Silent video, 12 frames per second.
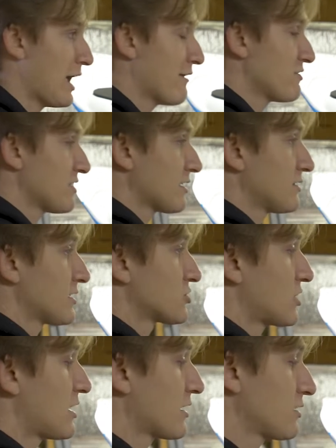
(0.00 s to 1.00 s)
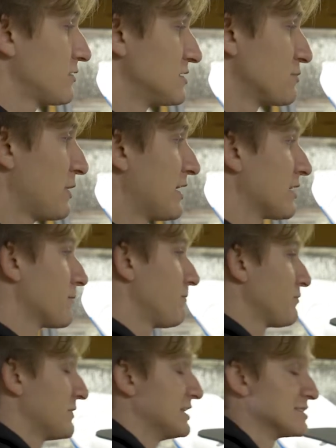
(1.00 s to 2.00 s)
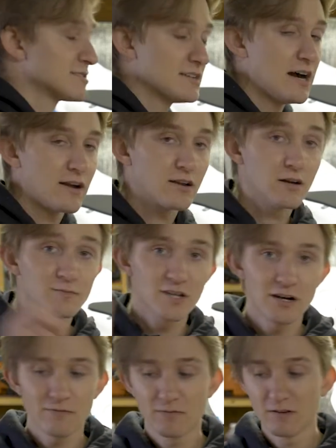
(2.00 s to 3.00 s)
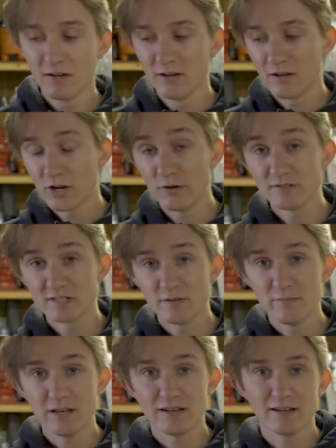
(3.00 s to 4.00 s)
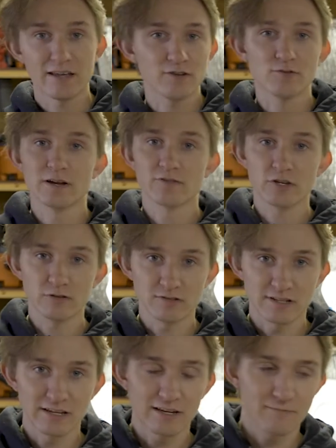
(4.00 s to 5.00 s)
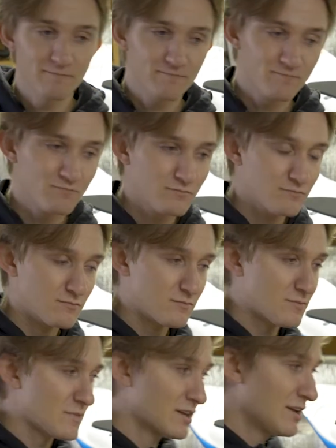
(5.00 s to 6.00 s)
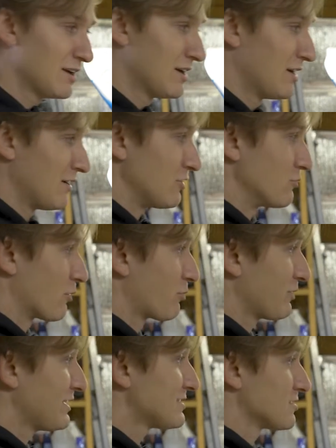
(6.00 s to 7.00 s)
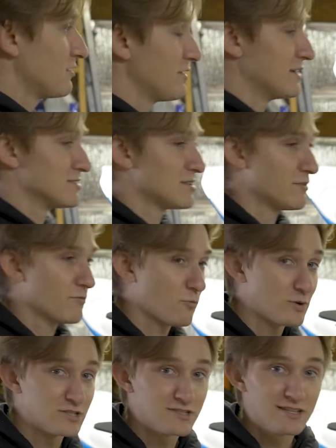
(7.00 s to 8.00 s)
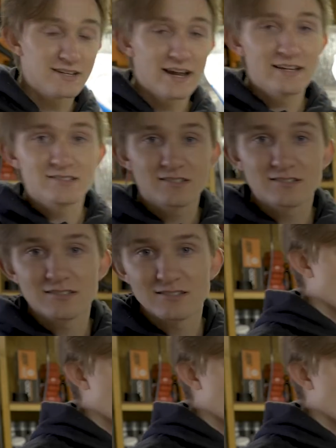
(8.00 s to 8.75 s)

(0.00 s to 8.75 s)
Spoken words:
everything electronic on this bike that's stock comes off, goes in a bin, and you never use it again. You replace all that stuff, which is then nice because